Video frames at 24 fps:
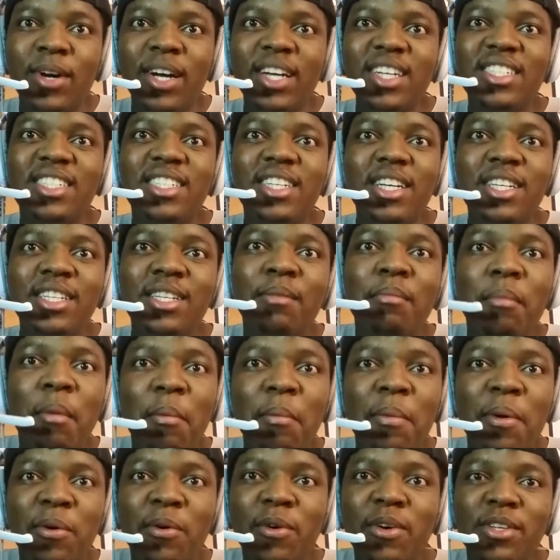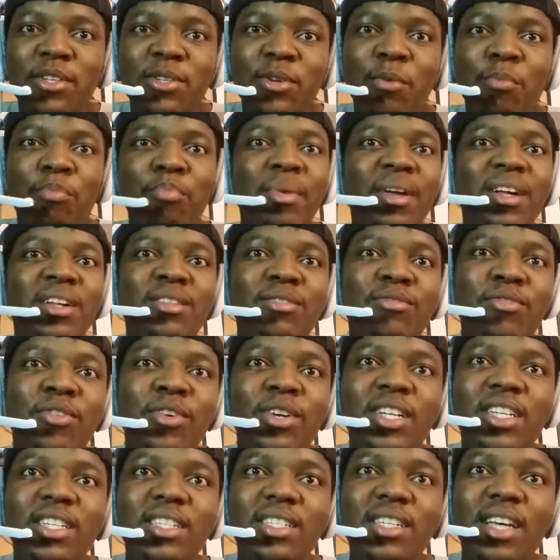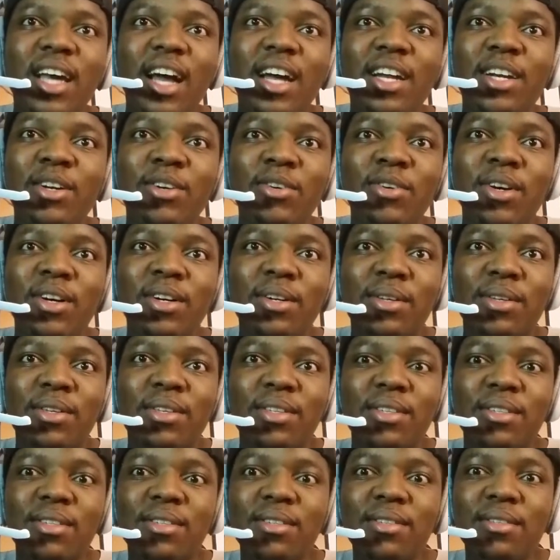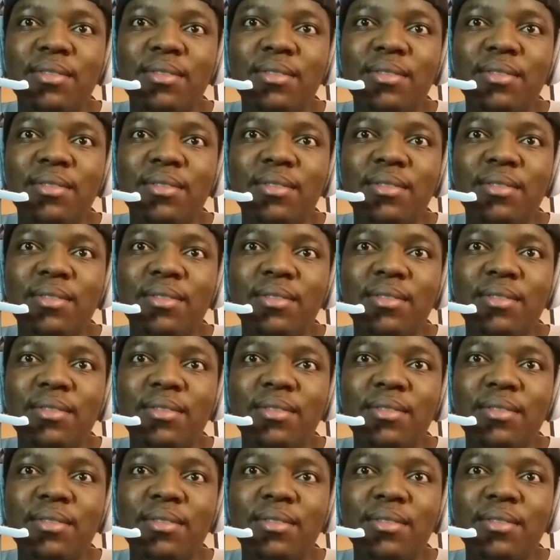Why is Jason Momoa so built for these kind of roles?